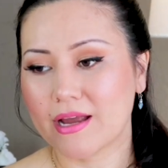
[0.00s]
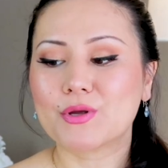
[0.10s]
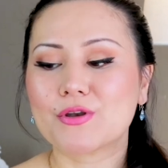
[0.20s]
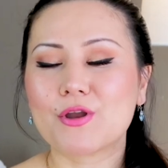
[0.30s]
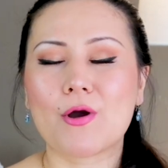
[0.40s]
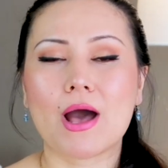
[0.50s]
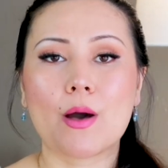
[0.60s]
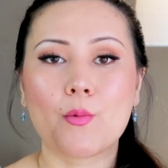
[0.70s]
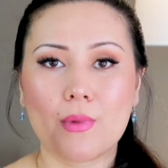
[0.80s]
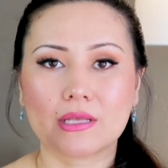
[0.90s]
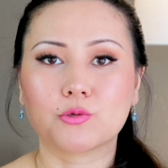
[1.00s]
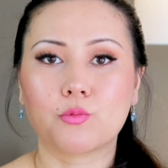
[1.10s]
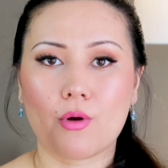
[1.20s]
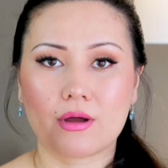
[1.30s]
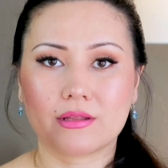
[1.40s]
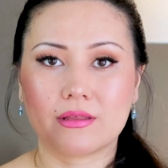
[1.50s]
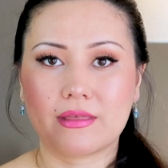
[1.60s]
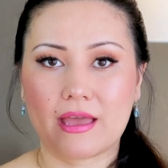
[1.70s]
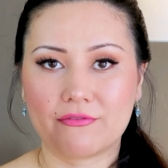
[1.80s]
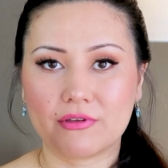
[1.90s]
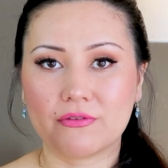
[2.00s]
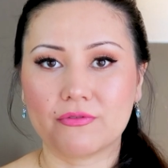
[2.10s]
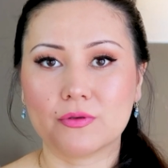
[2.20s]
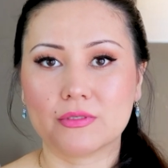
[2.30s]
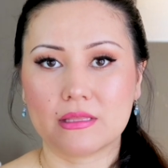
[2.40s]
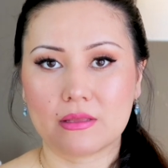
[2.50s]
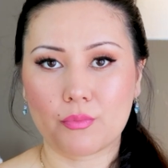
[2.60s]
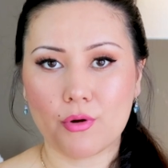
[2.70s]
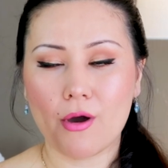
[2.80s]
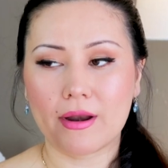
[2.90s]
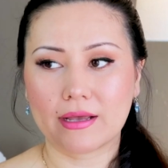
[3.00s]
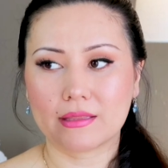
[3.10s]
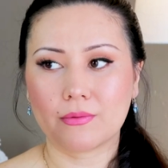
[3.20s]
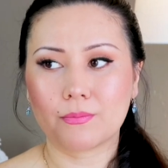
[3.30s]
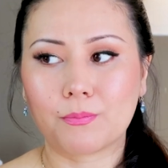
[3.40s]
You don't know how much water that they have infused in the product,